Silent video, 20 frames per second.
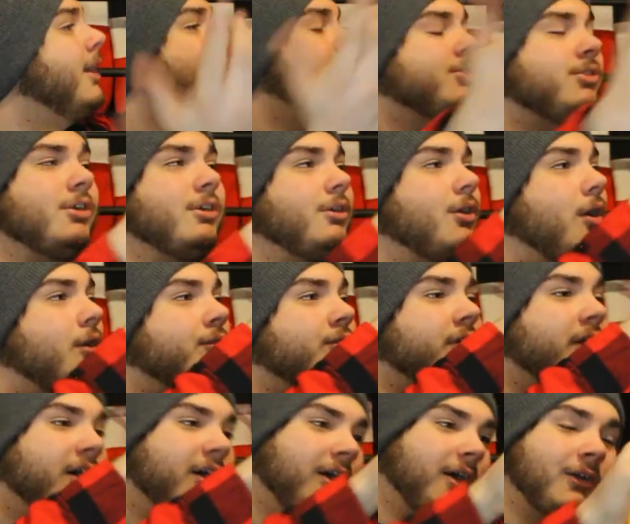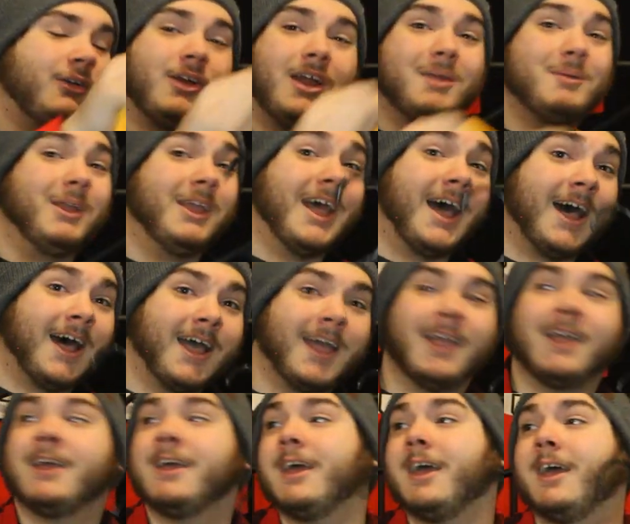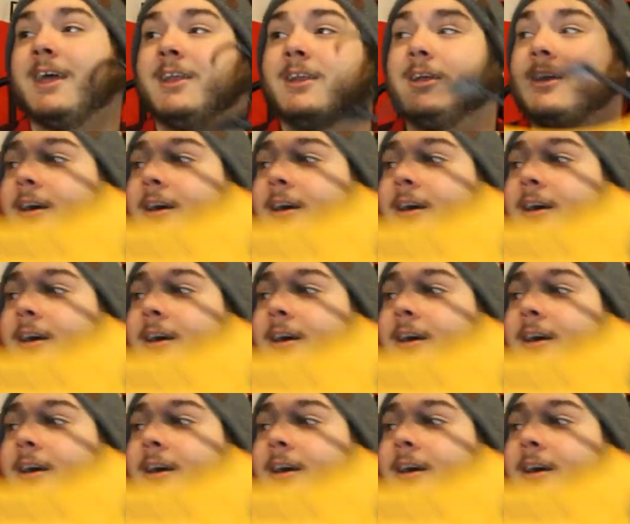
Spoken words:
Just like overall a great guy and